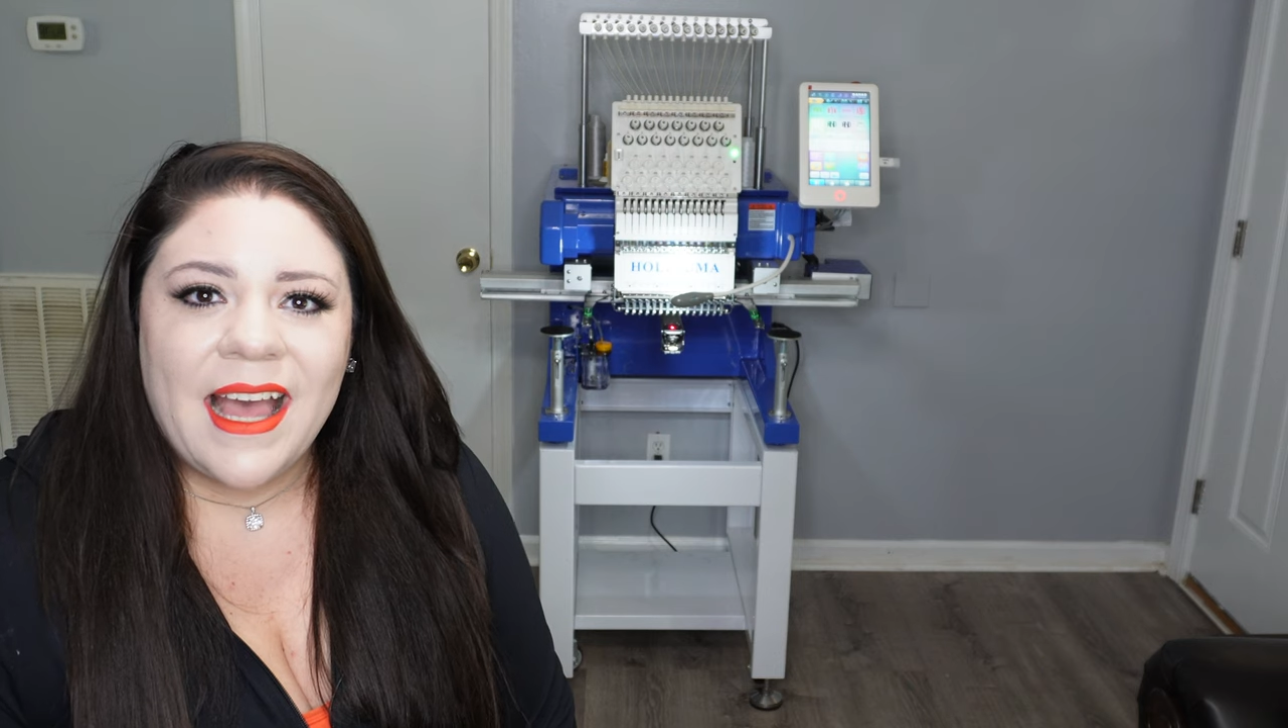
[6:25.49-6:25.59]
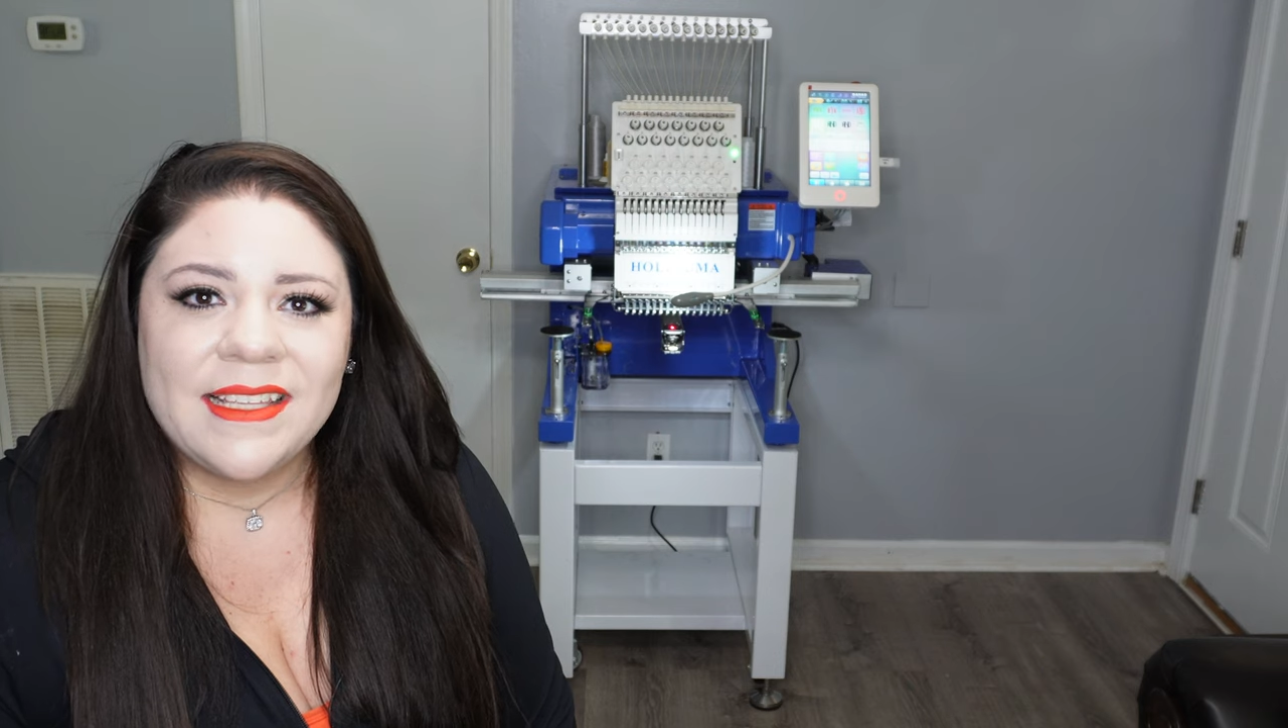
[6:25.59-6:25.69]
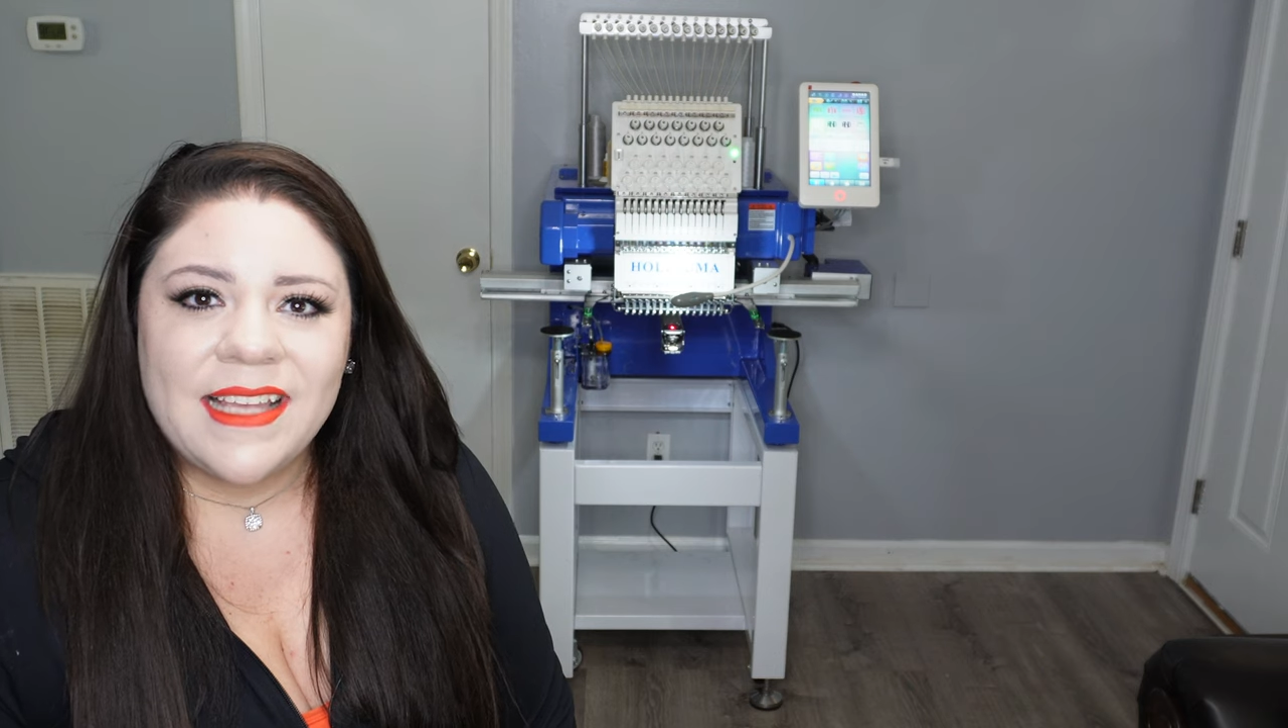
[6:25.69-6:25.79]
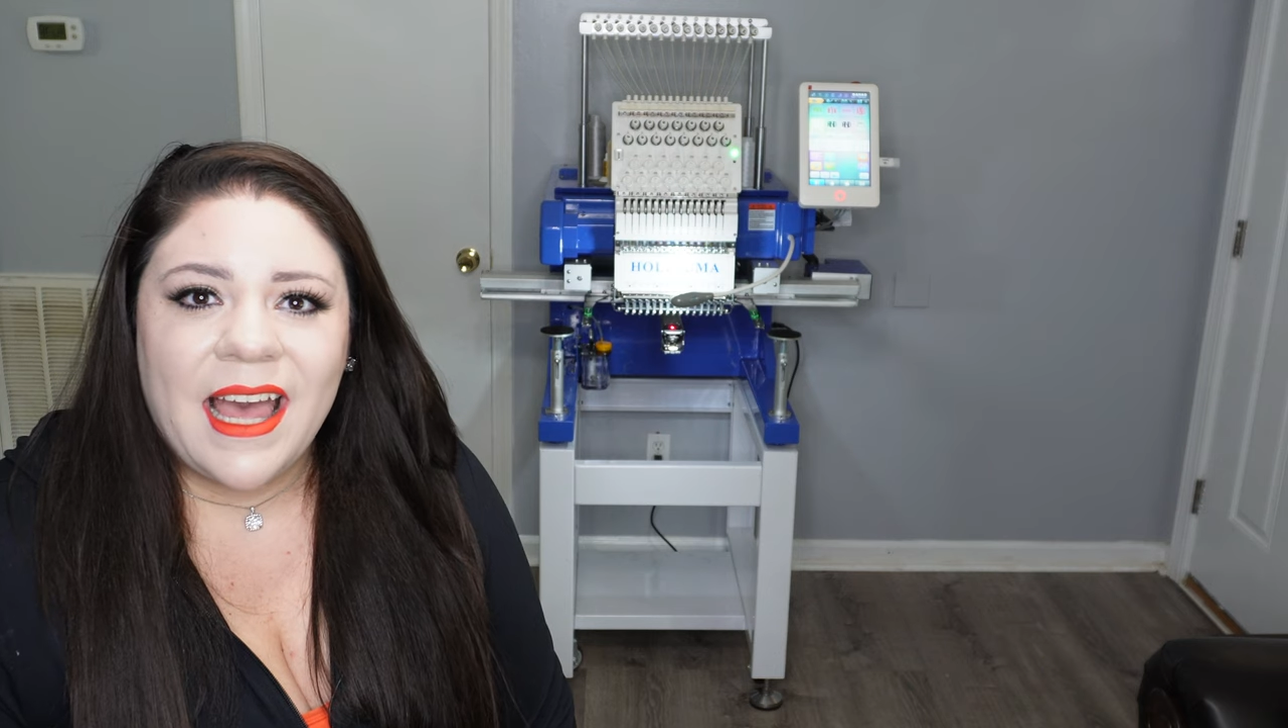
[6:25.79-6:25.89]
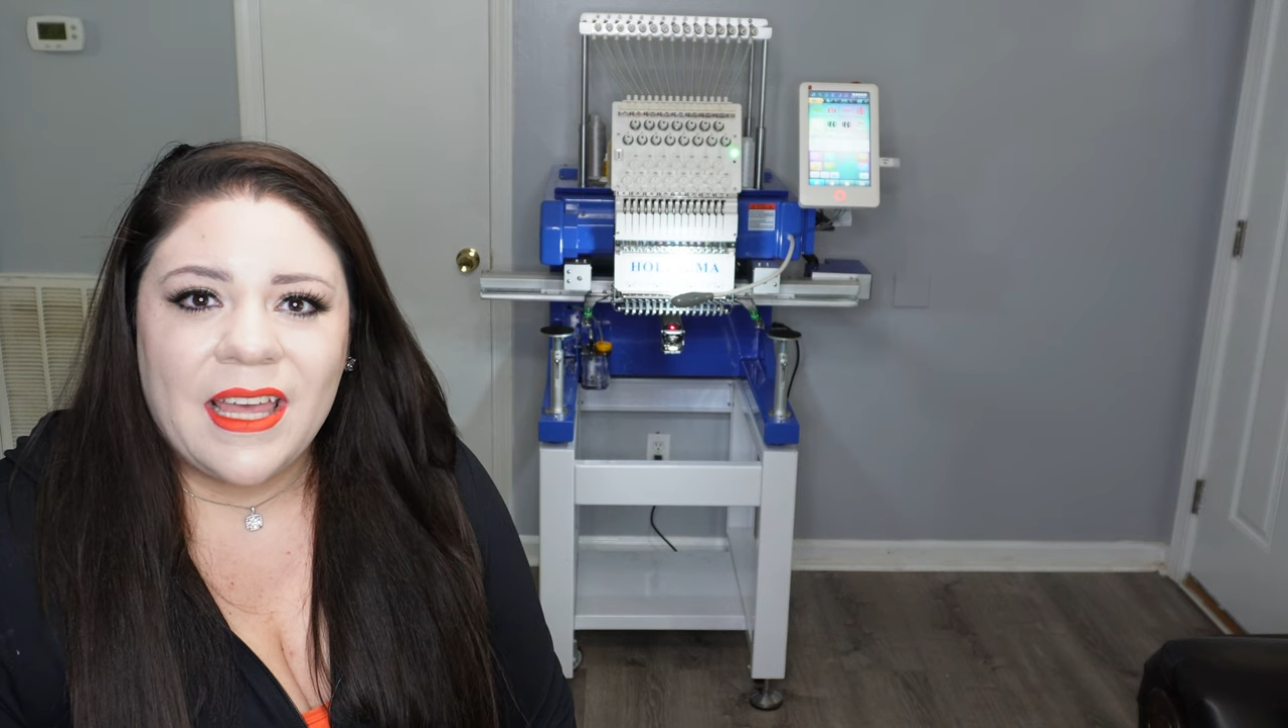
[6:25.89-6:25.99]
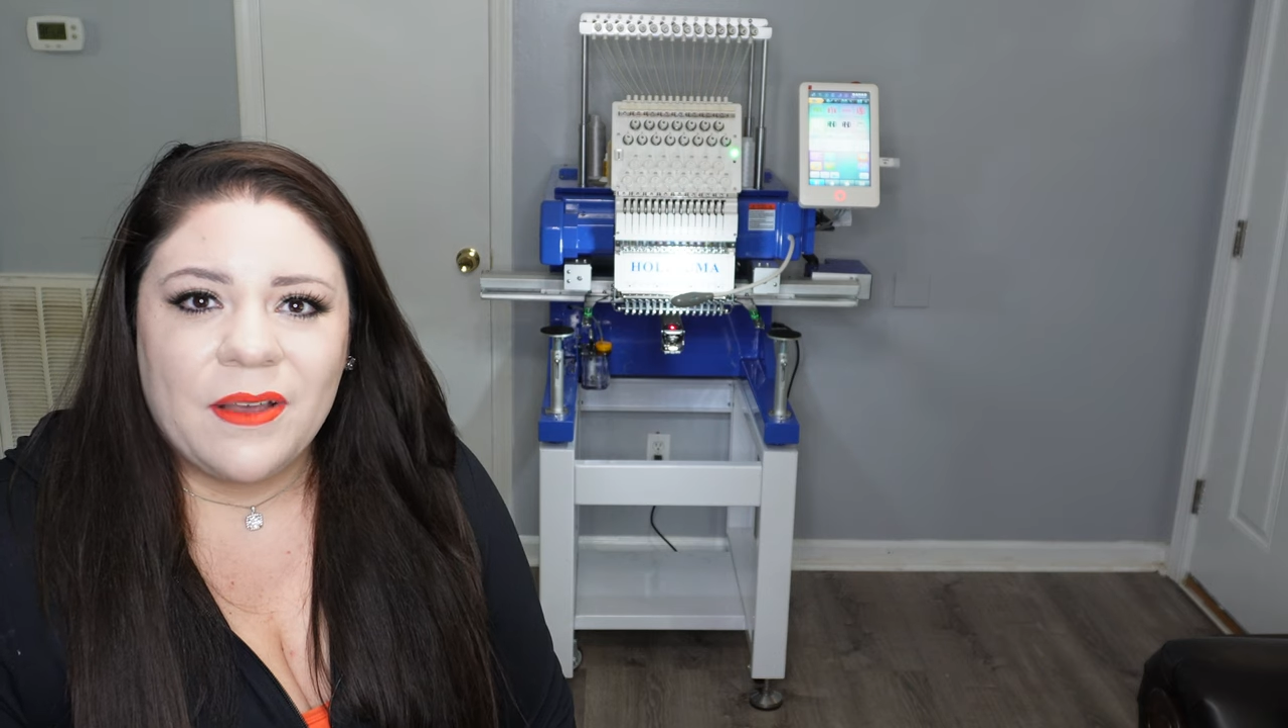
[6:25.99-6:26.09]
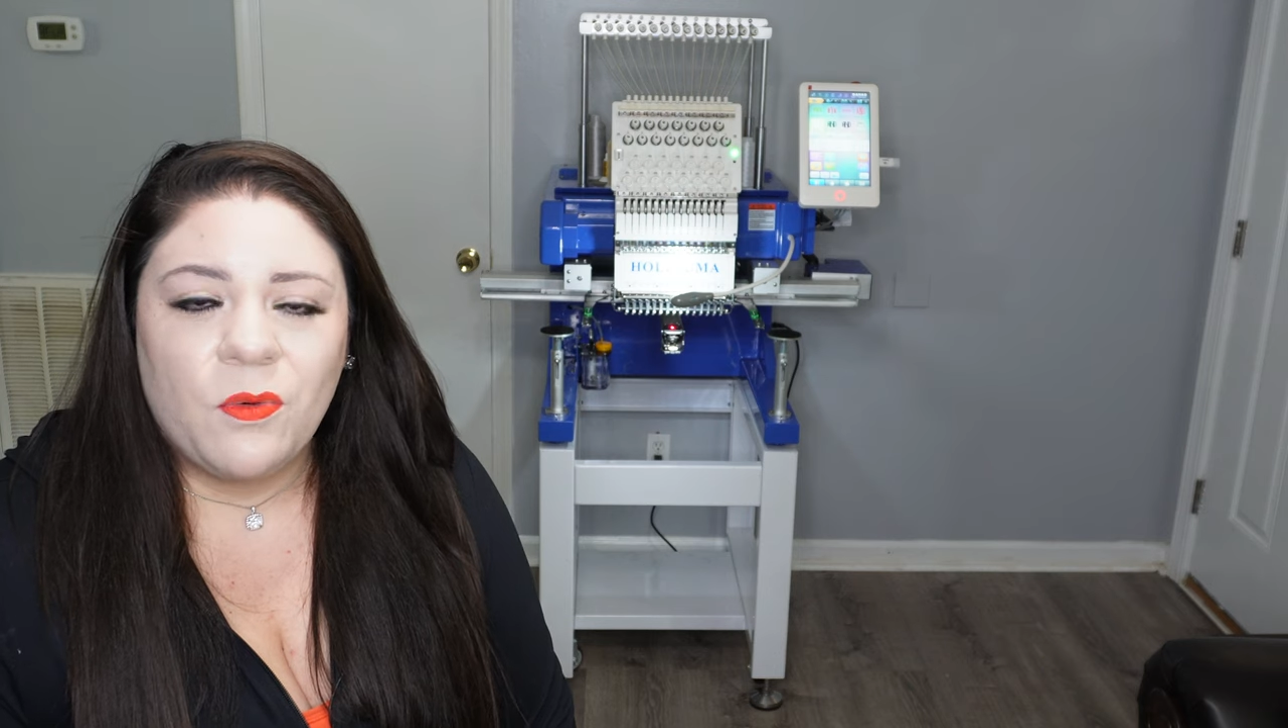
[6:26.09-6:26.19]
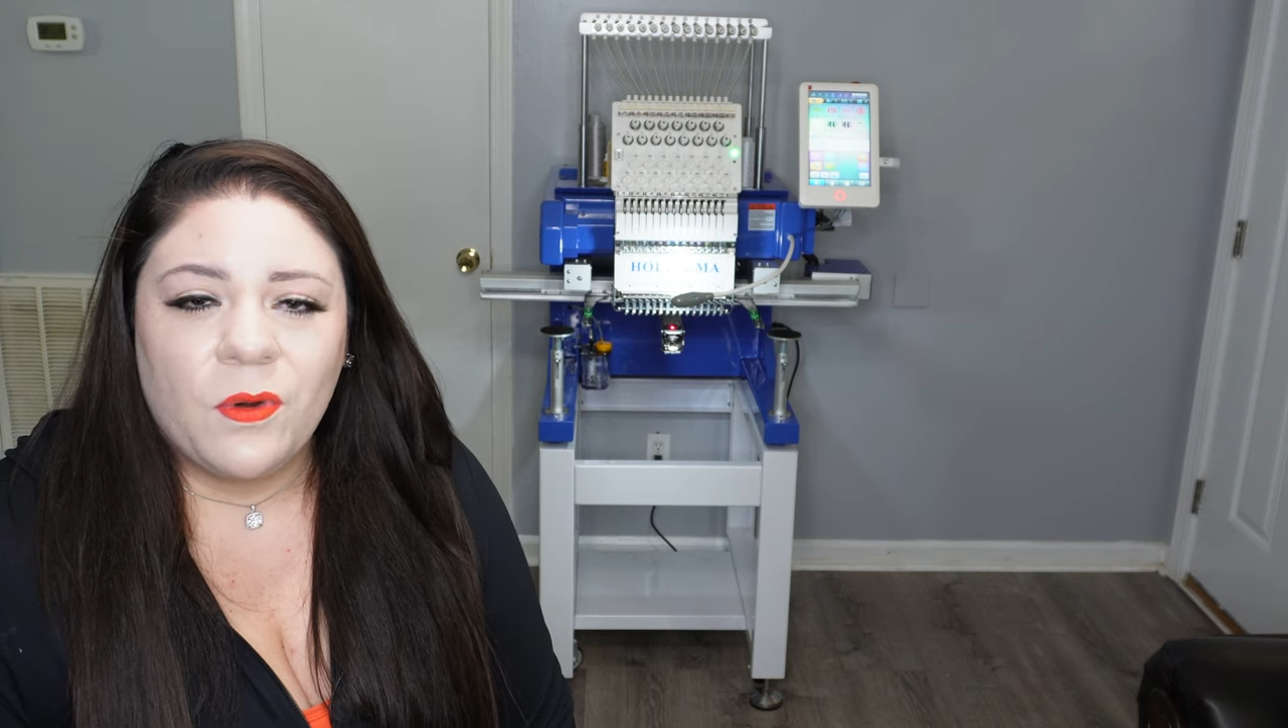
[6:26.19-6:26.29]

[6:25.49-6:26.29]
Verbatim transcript: as I